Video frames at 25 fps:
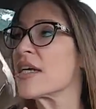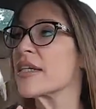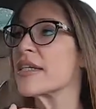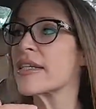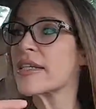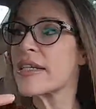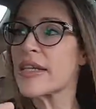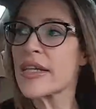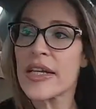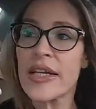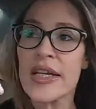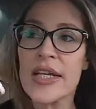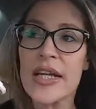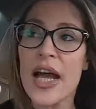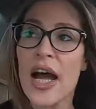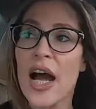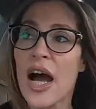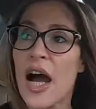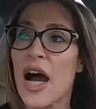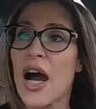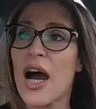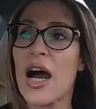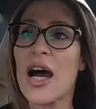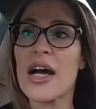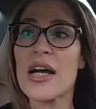
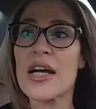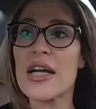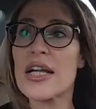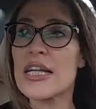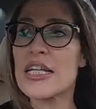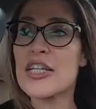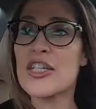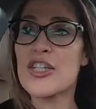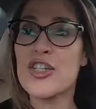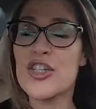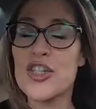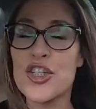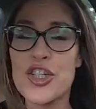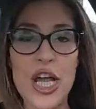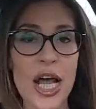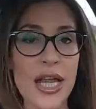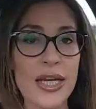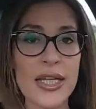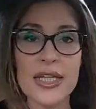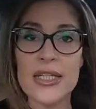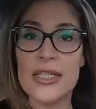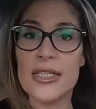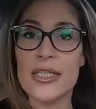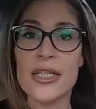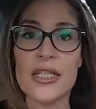Kia,
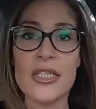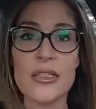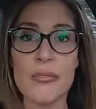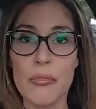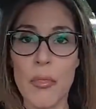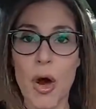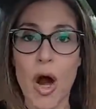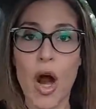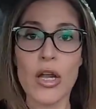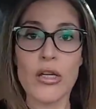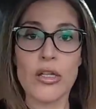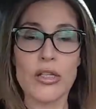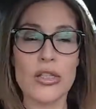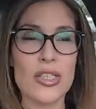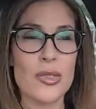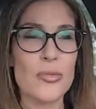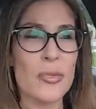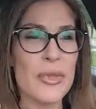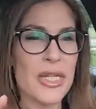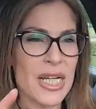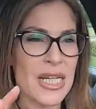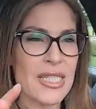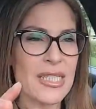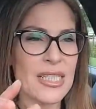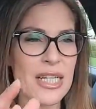Genesis models,
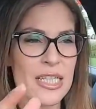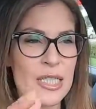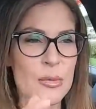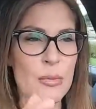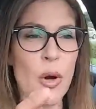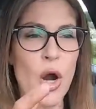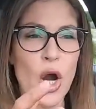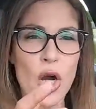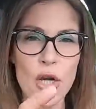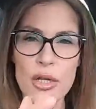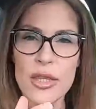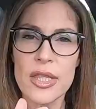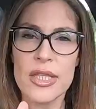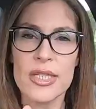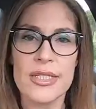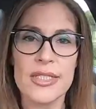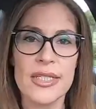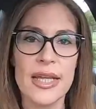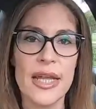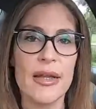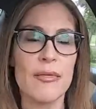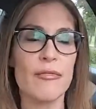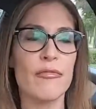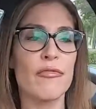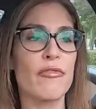because that's part of the
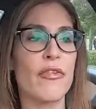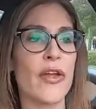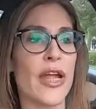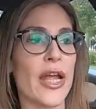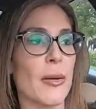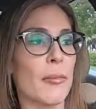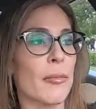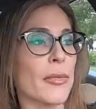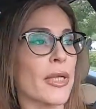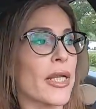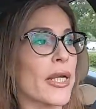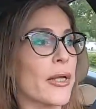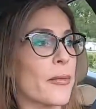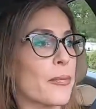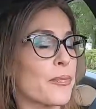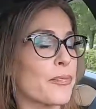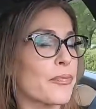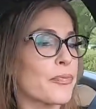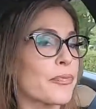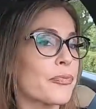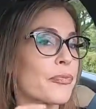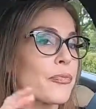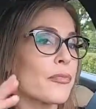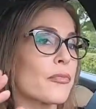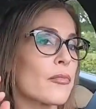same family.
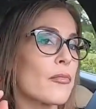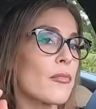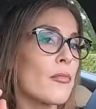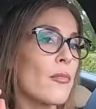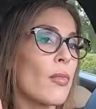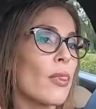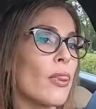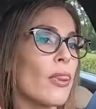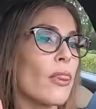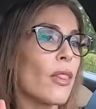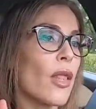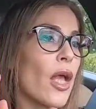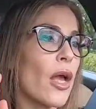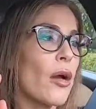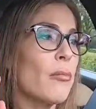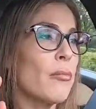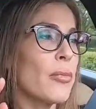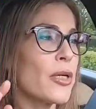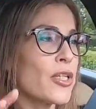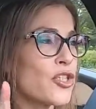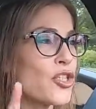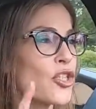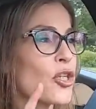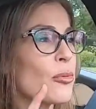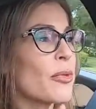
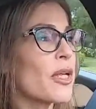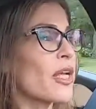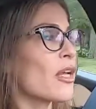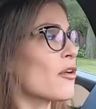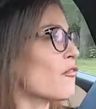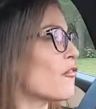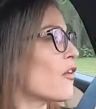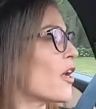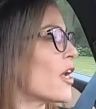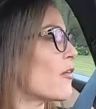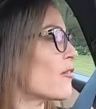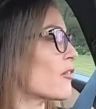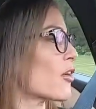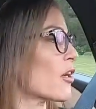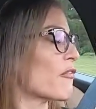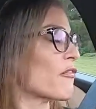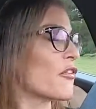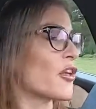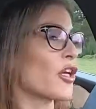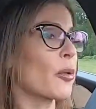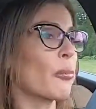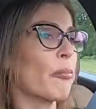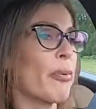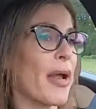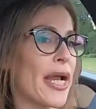But do me a favor, if
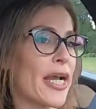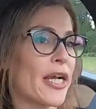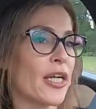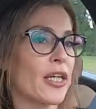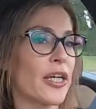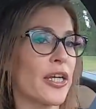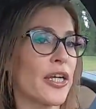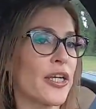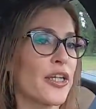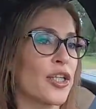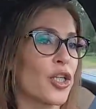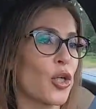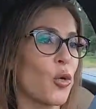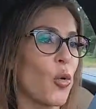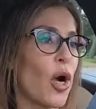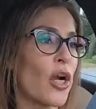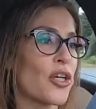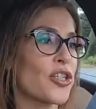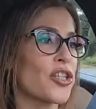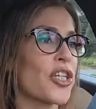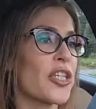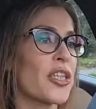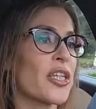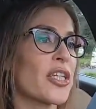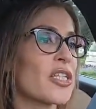you're a parent and you're
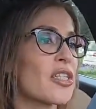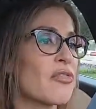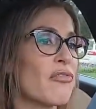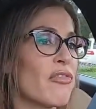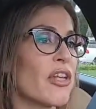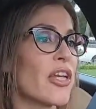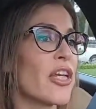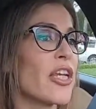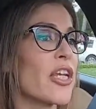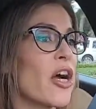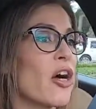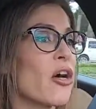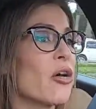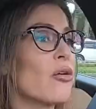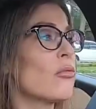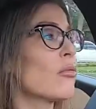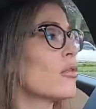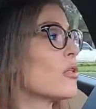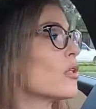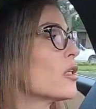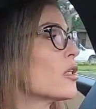watching this video,